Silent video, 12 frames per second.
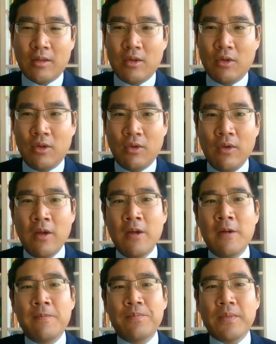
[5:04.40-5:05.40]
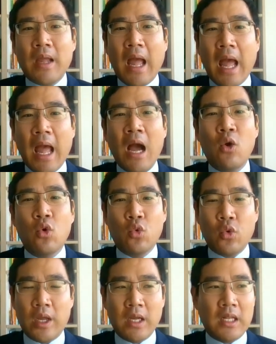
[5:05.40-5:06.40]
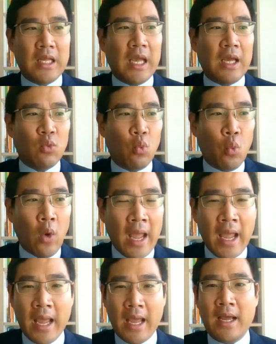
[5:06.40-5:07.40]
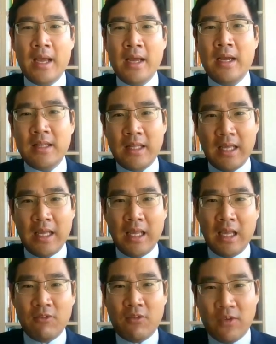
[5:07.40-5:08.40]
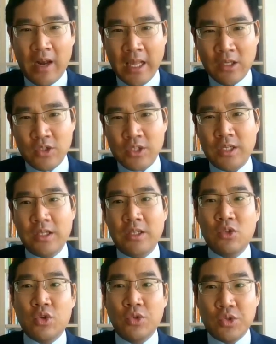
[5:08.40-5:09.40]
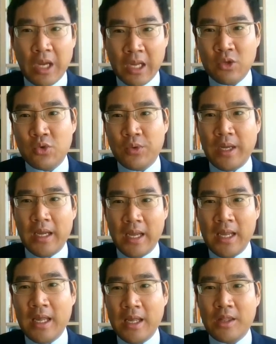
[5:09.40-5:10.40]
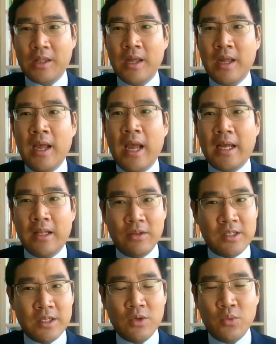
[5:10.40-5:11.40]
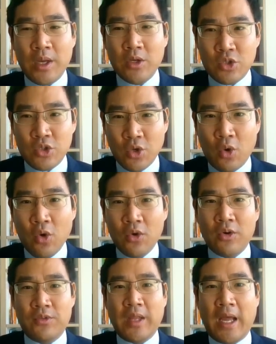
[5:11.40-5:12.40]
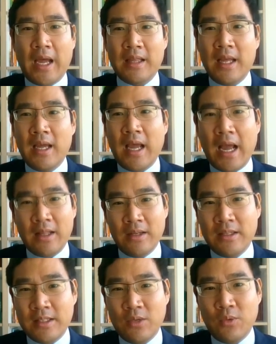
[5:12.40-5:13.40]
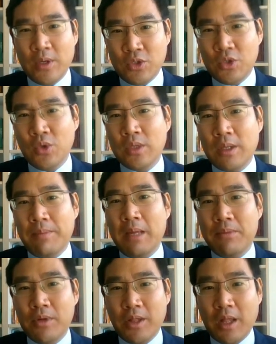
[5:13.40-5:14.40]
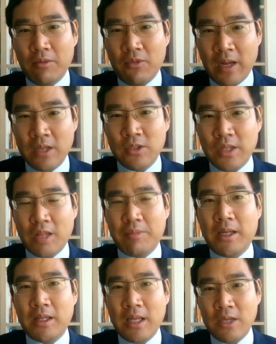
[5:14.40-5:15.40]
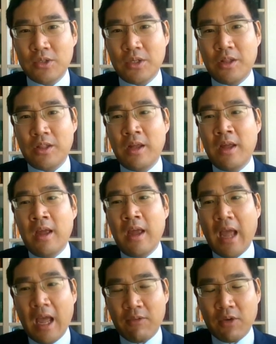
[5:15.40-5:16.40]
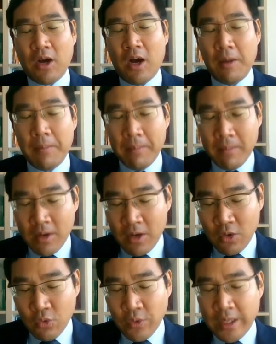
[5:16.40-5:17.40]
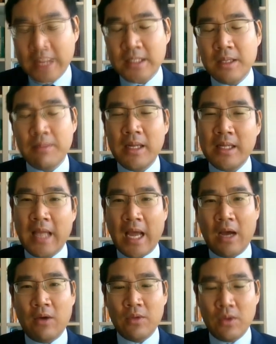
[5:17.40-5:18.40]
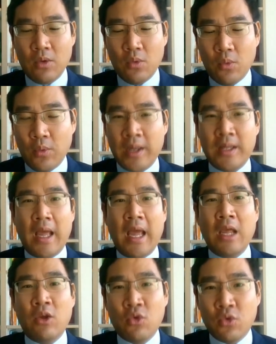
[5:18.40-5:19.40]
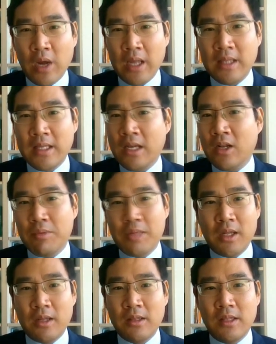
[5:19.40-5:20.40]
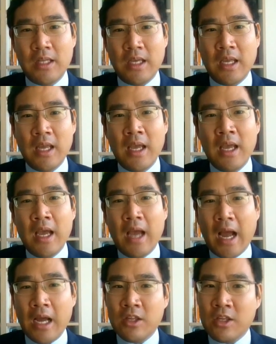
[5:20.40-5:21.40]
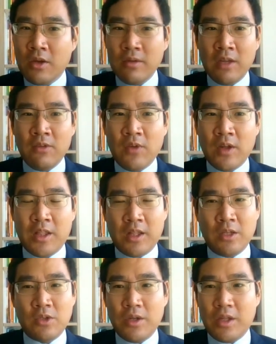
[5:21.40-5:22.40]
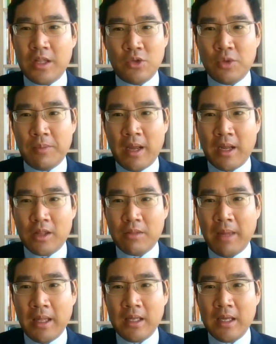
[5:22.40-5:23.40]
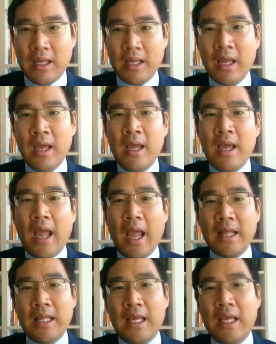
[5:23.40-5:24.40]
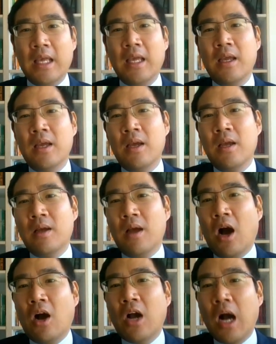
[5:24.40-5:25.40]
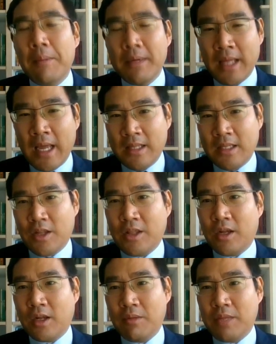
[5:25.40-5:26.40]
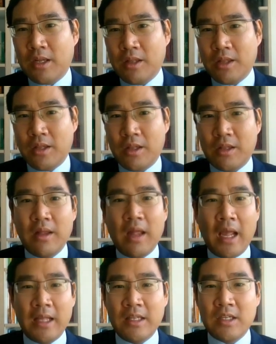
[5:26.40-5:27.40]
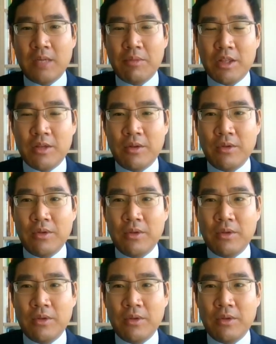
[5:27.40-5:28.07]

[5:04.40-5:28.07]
to how quickly and where the inflation trajectory is. And until we are sure of that, and until we are sure that people's inflation expectations have come reasonably down with a great deal of certainty, I don't envisage central banks making any accommodating circumstances anytime soon.